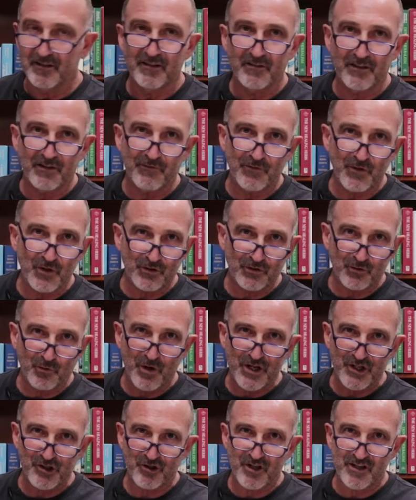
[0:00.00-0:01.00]
the first
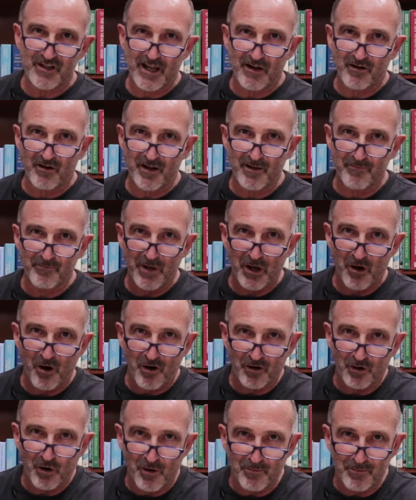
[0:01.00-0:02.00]
question that I'm
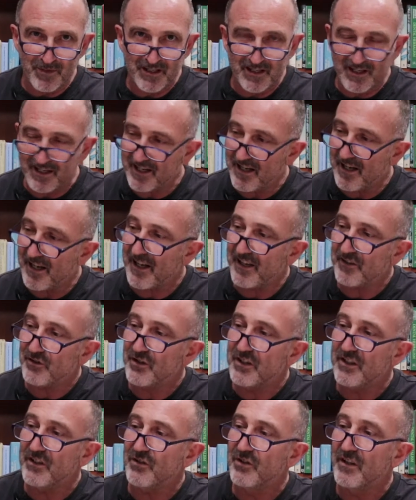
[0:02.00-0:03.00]
commonly
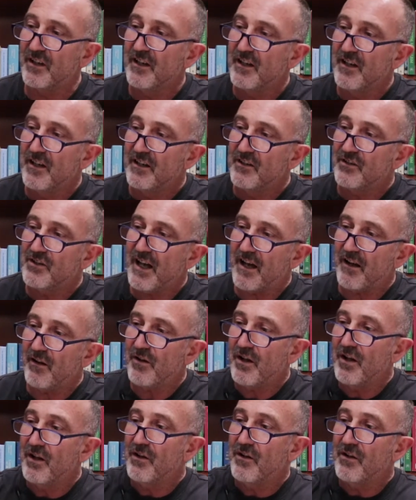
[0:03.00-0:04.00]
asked is,
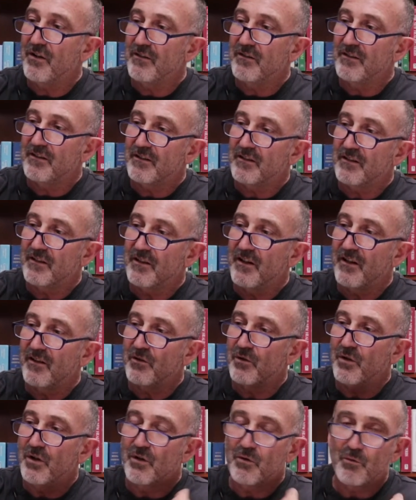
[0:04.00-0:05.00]
Sal,
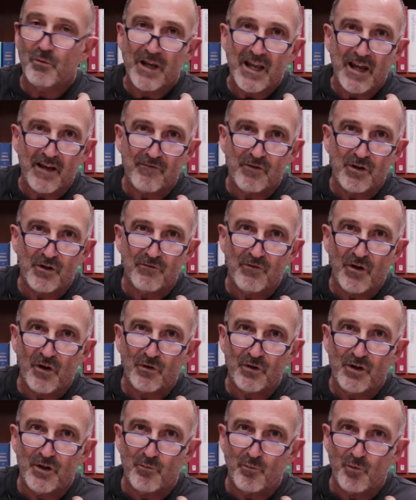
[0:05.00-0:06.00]
we have your
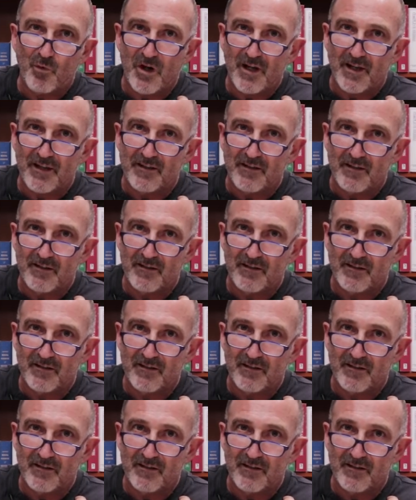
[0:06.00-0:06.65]
volume 1,